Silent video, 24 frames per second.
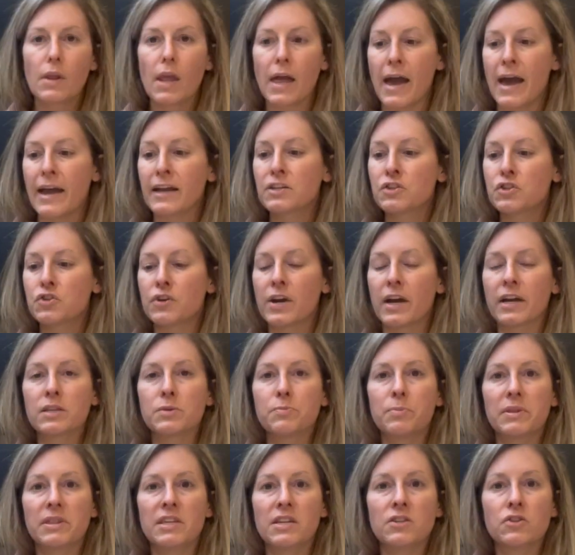extracts,
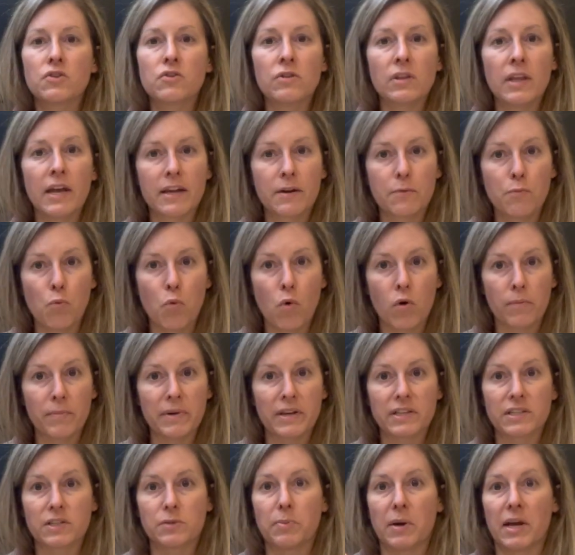but these are like warming
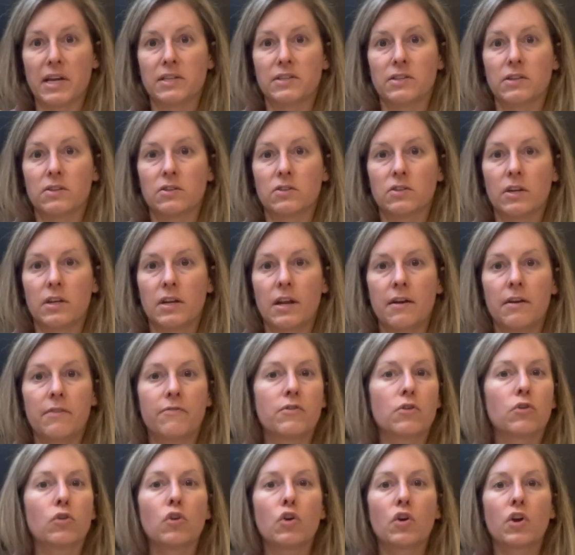spices. And if
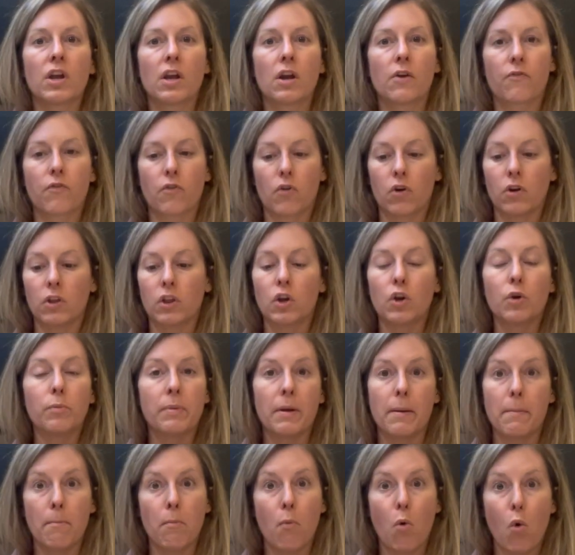you're looking for a little
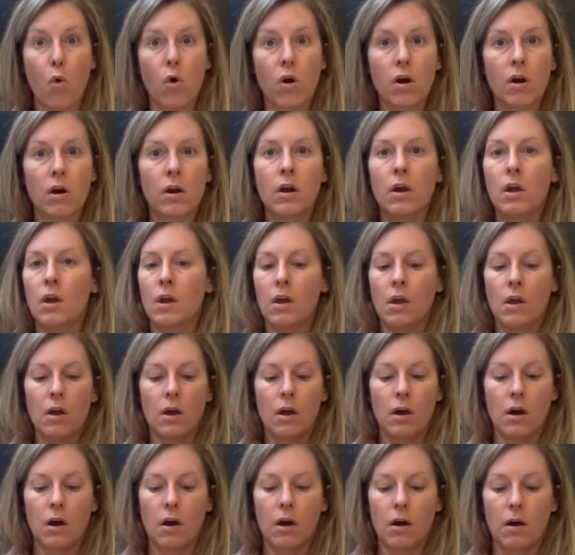bit more,
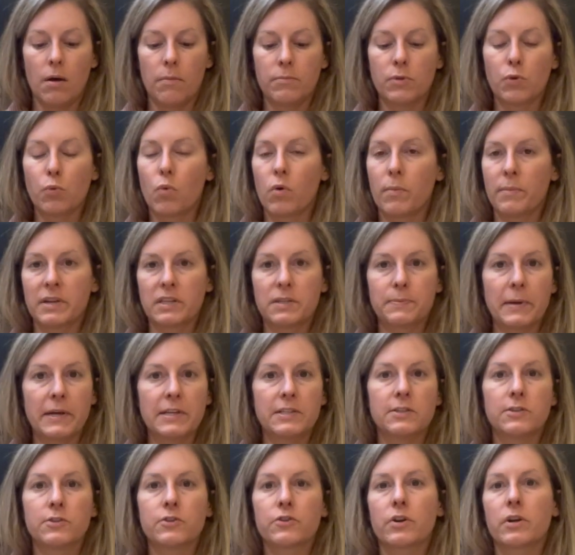the warming
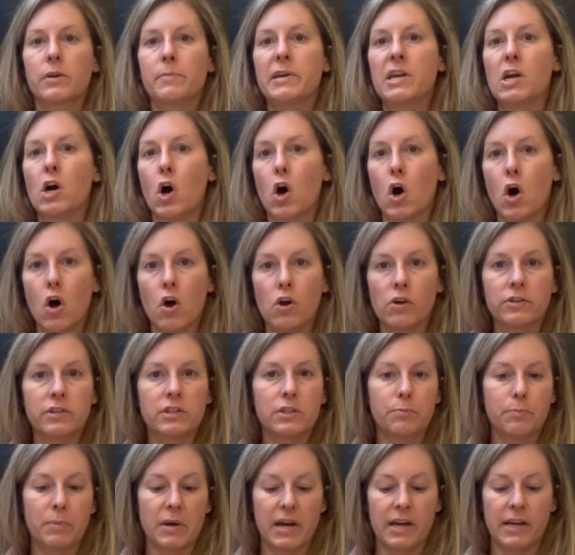spices are going to be
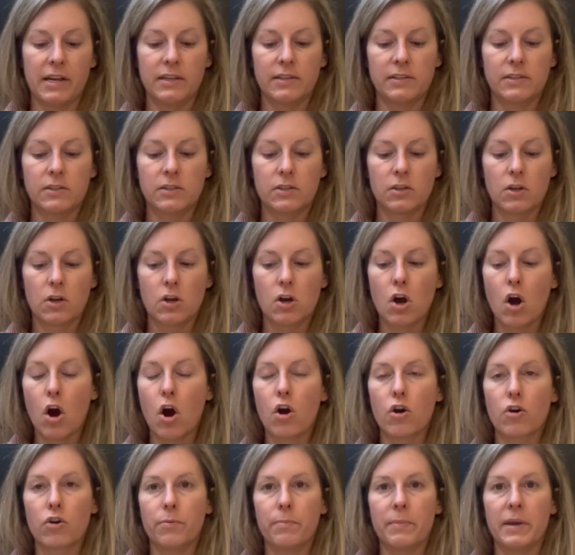allspice,
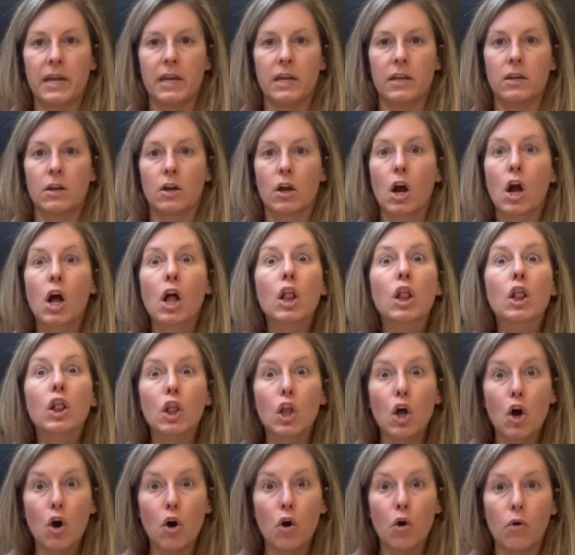cardamom,
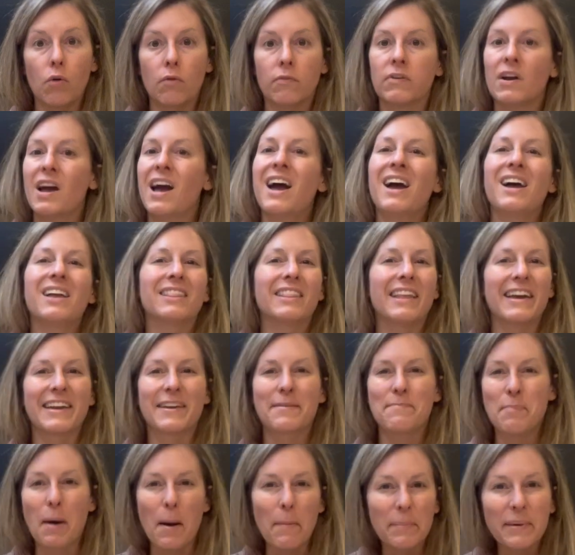clove, like
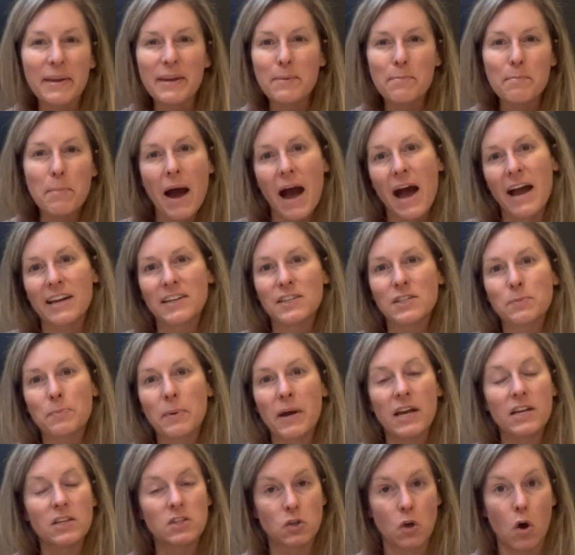pumpkin pie
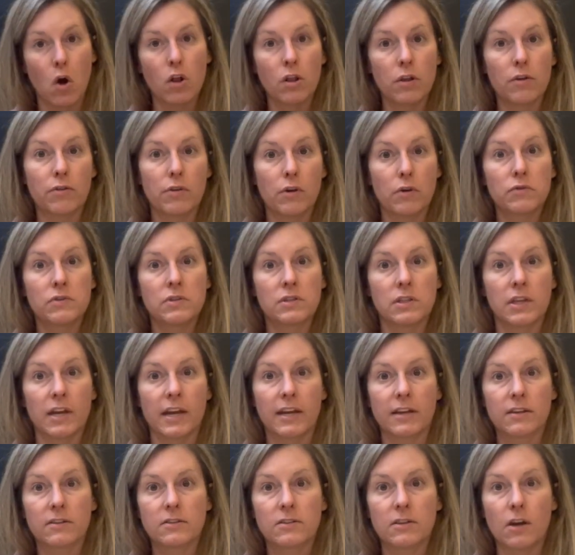spice, all of those
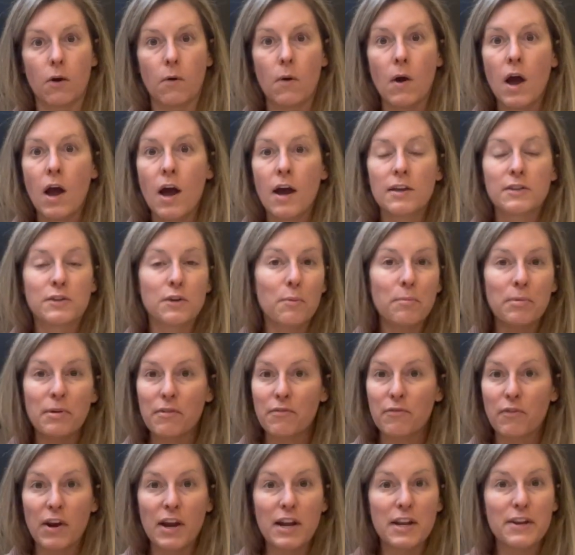things. So don't be
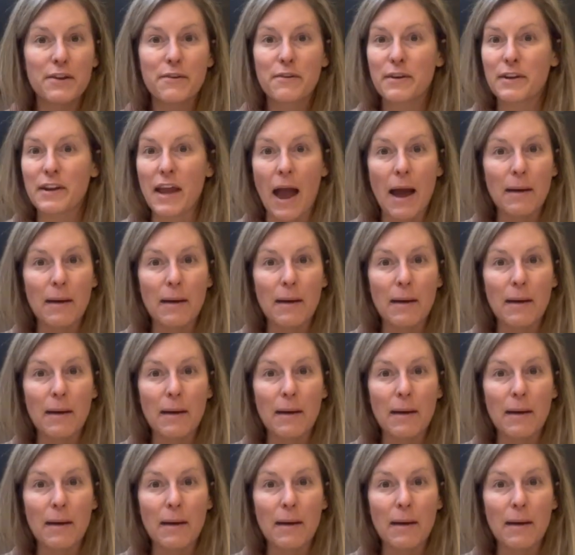afraid. You can